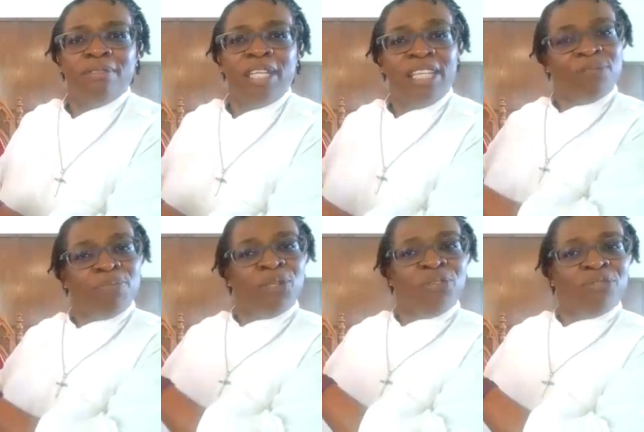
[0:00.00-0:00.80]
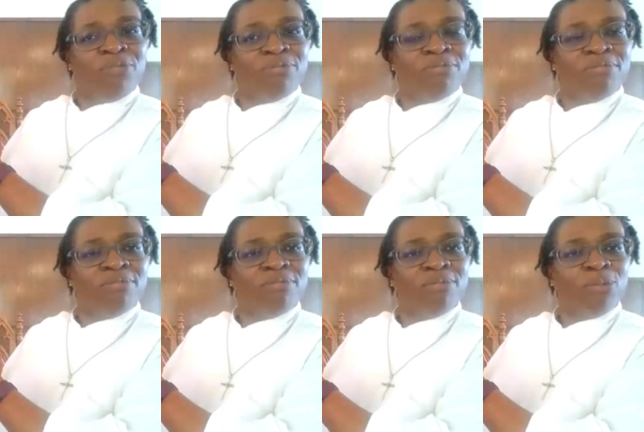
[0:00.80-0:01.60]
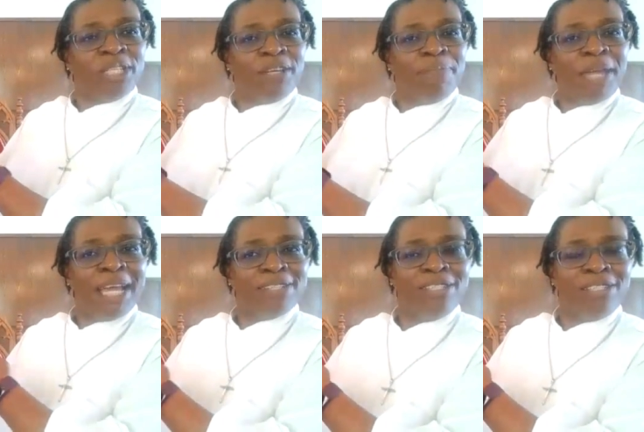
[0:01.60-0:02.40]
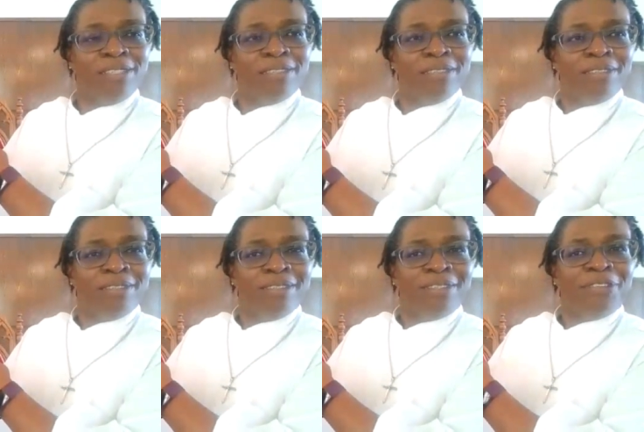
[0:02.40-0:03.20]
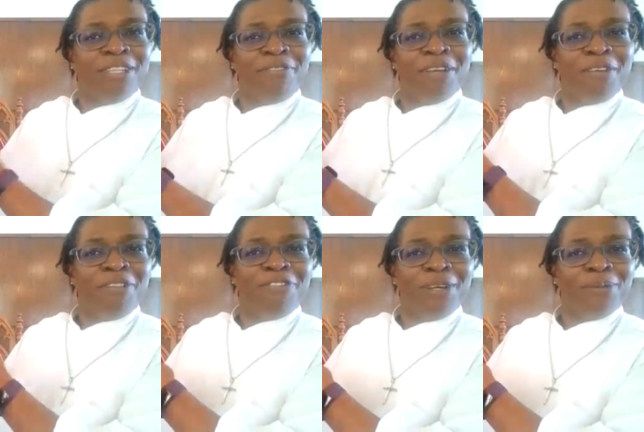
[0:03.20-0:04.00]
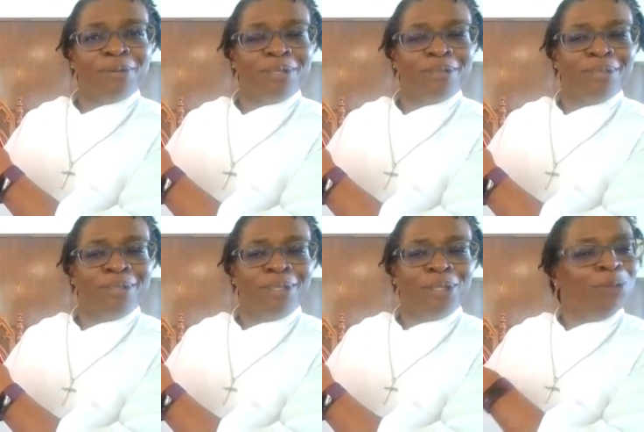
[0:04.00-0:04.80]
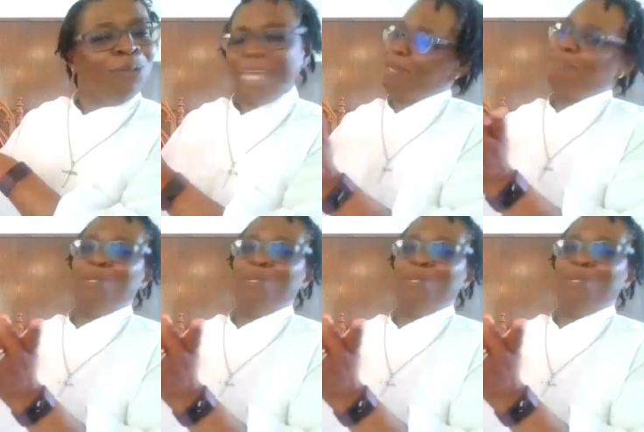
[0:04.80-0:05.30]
He's moved with compassion for the very folk who ain't